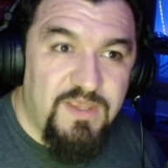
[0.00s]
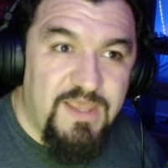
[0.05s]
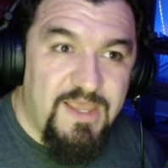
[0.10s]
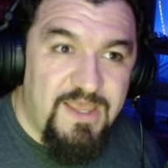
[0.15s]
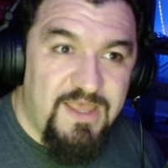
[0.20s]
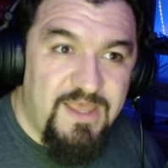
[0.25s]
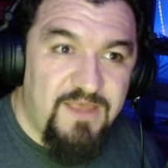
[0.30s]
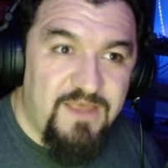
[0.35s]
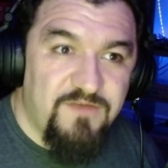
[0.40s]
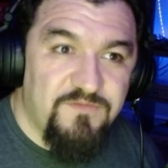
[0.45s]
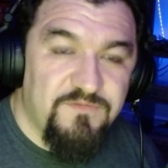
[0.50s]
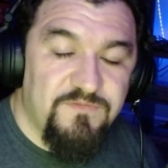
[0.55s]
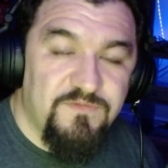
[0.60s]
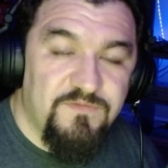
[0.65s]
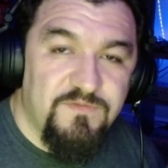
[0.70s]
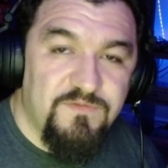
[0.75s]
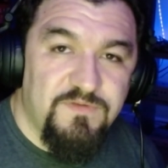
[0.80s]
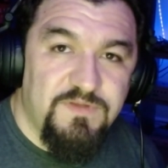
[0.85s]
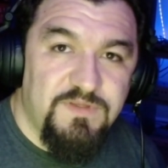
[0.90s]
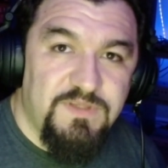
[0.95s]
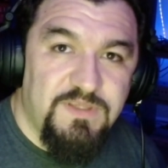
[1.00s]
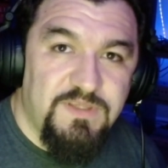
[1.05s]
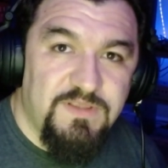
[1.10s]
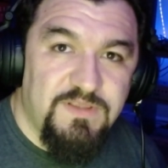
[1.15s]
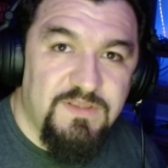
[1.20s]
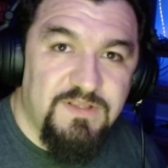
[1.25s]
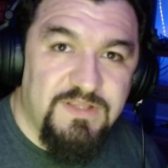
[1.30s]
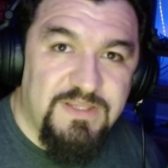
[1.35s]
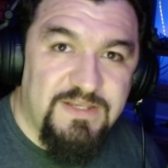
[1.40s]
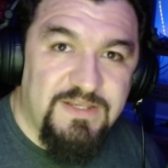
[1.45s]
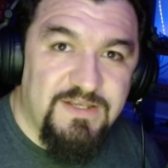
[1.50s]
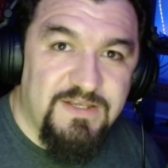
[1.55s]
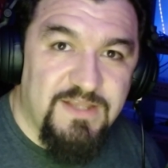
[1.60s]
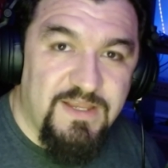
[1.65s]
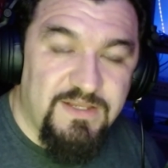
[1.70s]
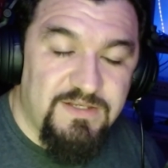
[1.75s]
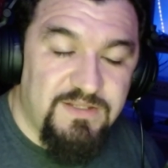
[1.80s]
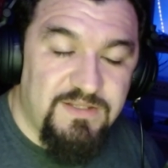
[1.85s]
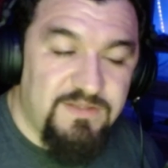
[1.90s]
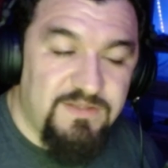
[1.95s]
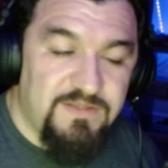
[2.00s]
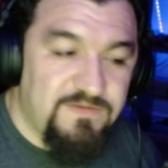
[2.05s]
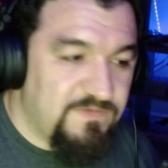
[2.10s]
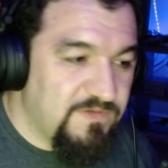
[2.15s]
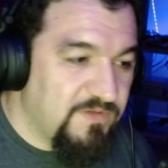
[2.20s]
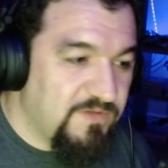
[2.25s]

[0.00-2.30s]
have in the late 90s